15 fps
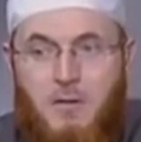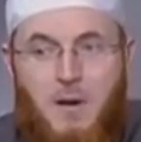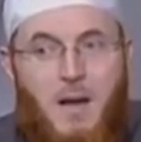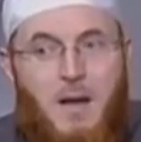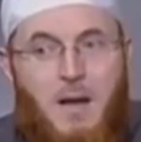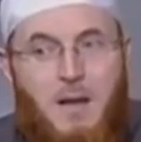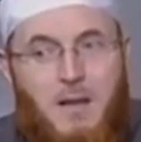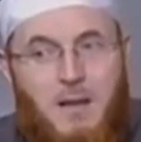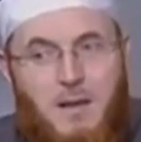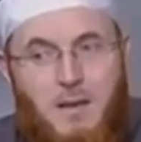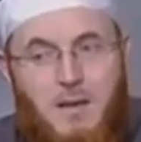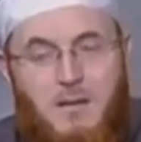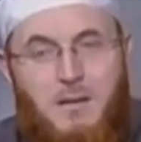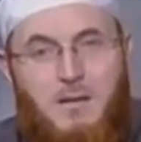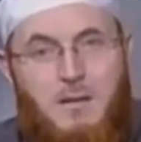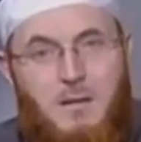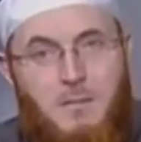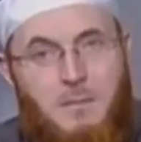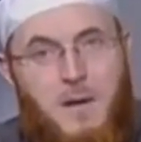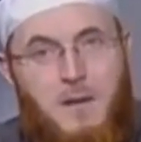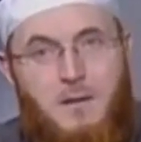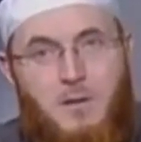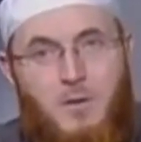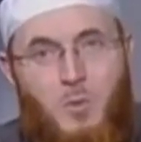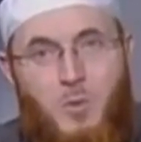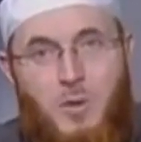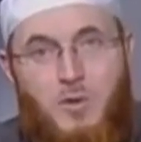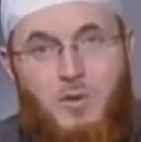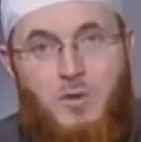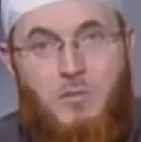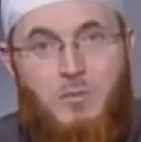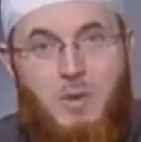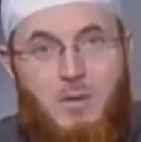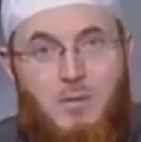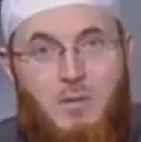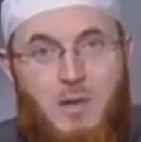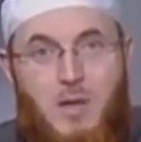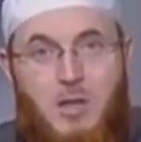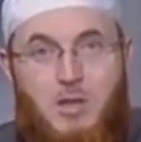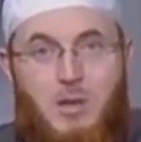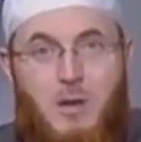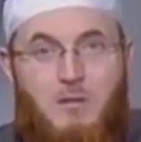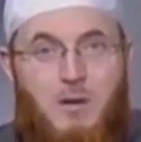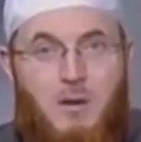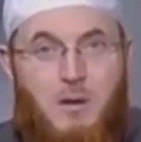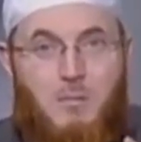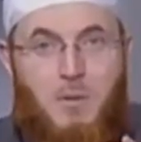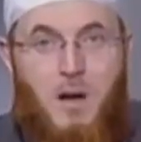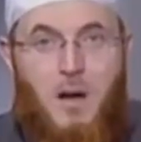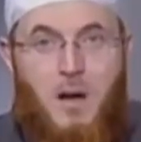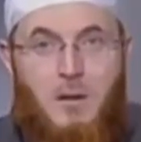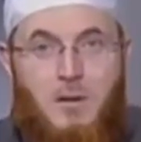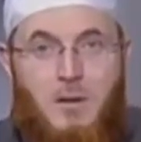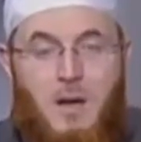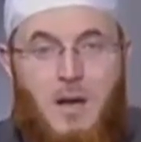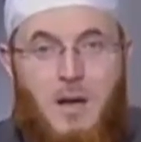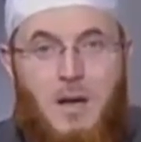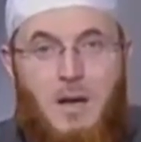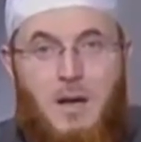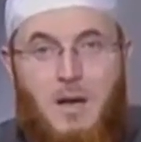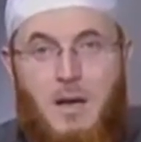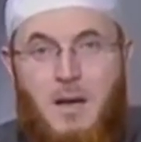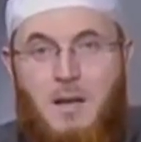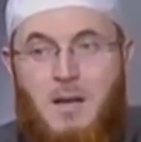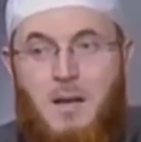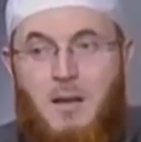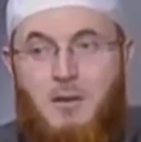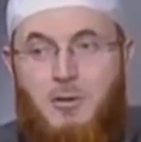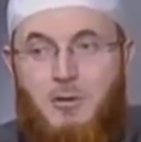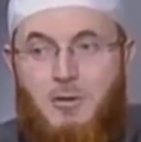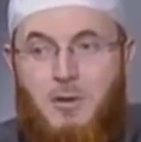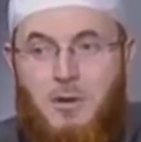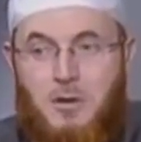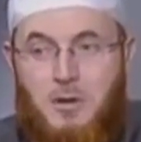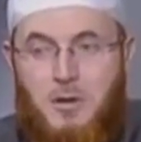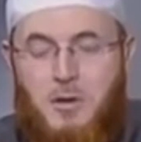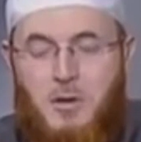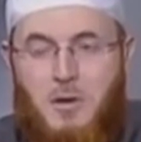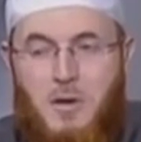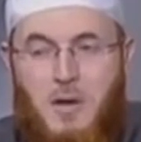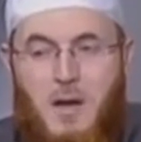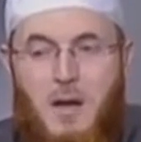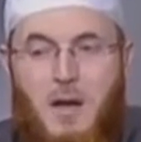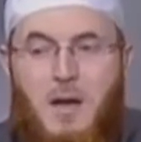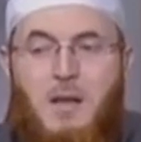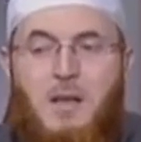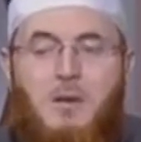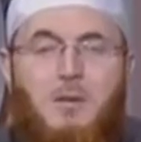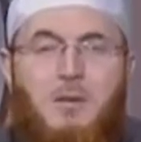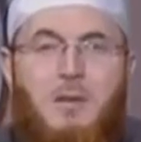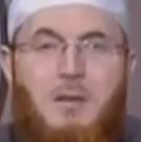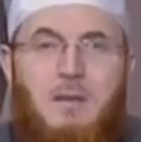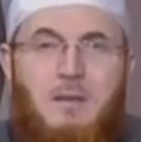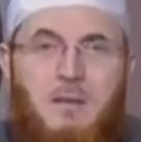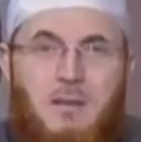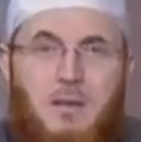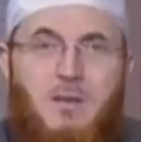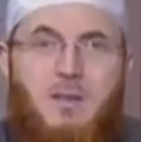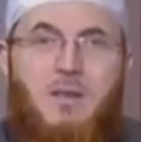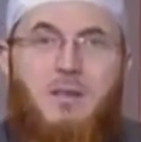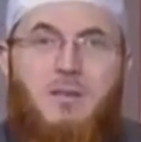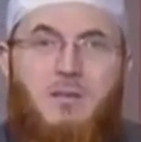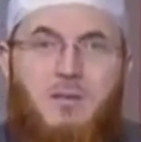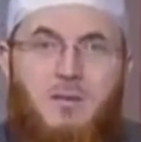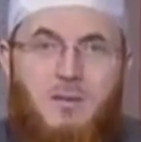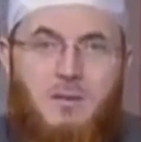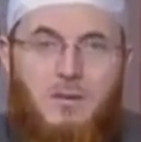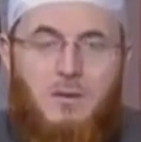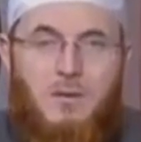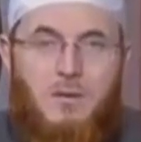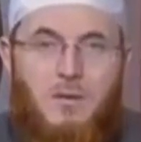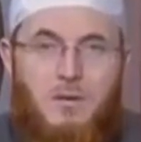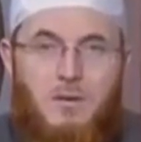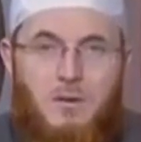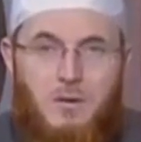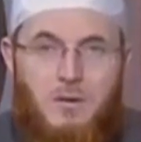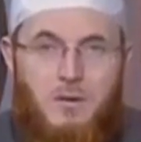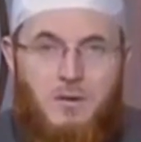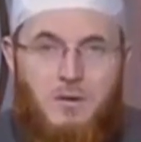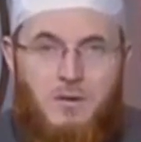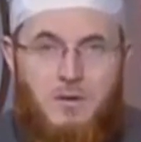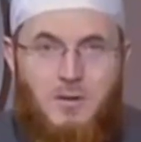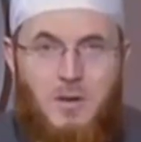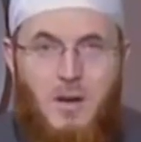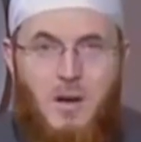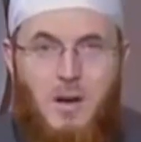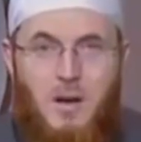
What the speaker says: find a religiously practicing person, but he traveled abroad and he got to know a girl, and he couldn't resist his urge,